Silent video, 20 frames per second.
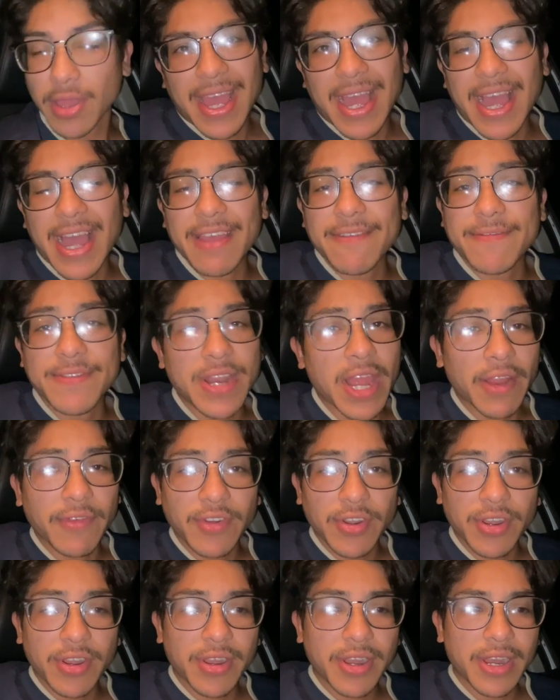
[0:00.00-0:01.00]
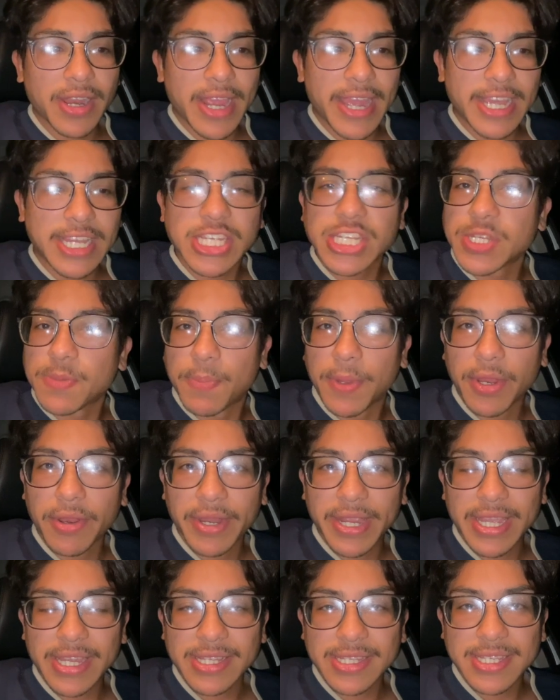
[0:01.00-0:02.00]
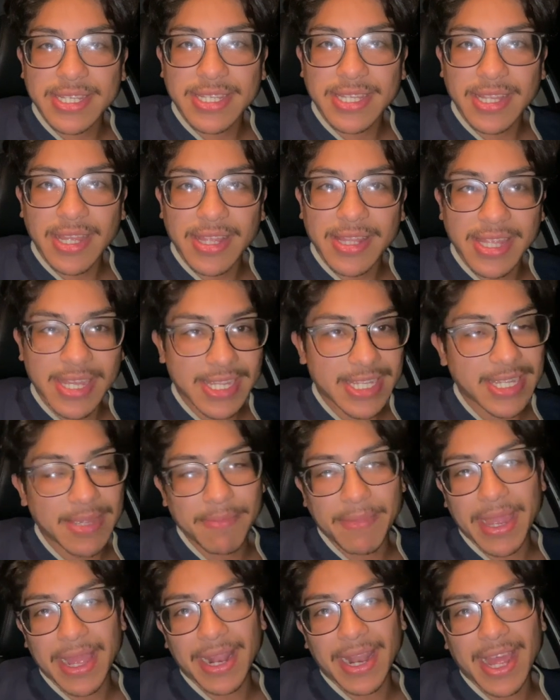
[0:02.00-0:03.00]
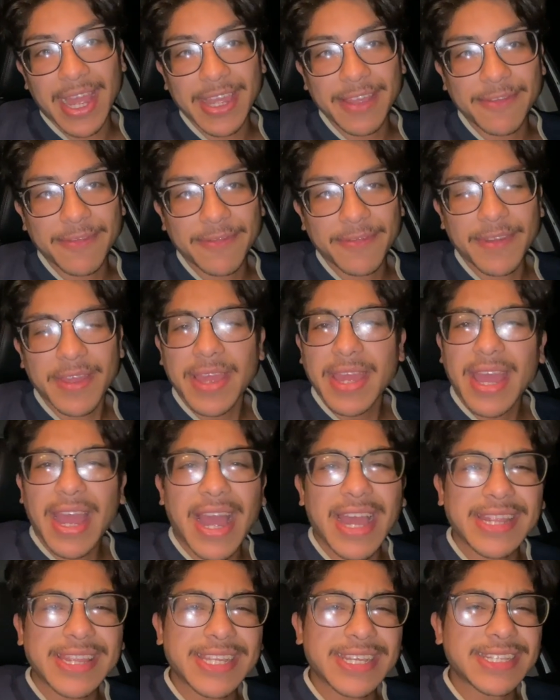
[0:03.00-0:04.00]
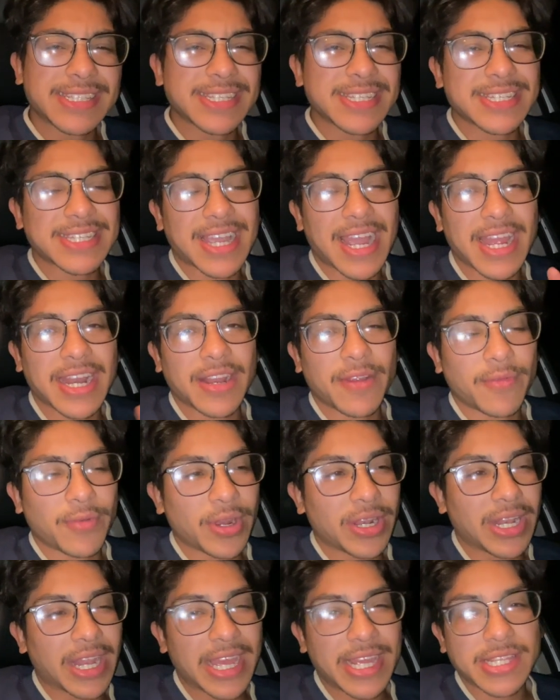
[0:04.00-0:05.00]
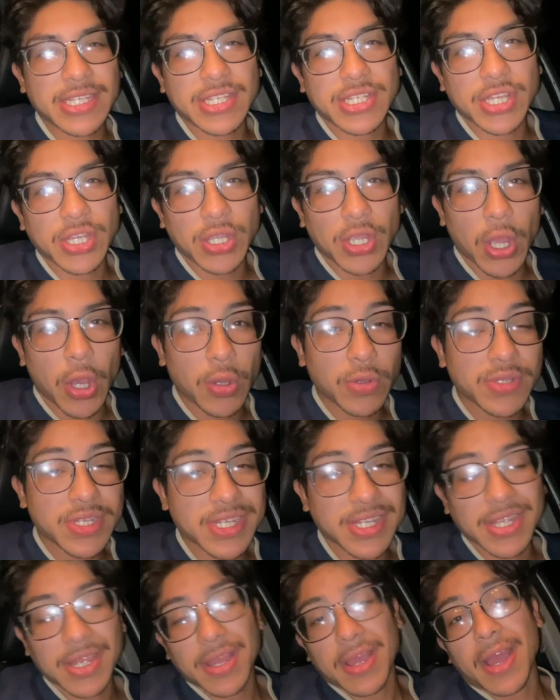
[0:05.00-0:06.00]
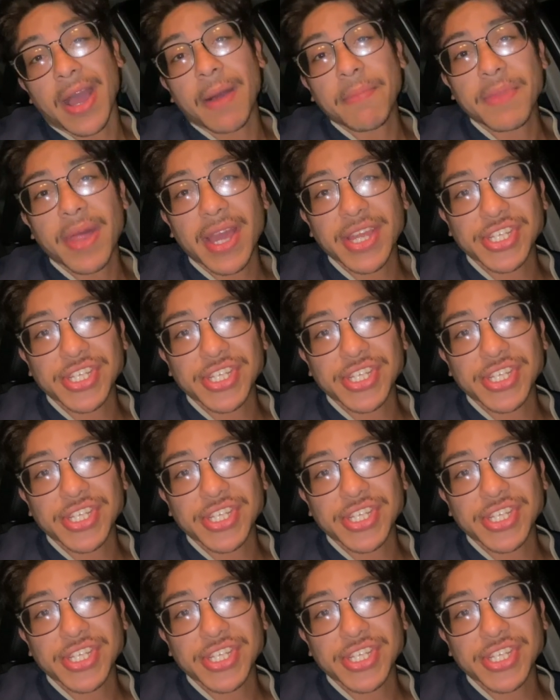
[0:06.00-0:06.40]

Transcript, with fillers: I've never experienced this in my life. I think this kind of relates to ghosts. I'm not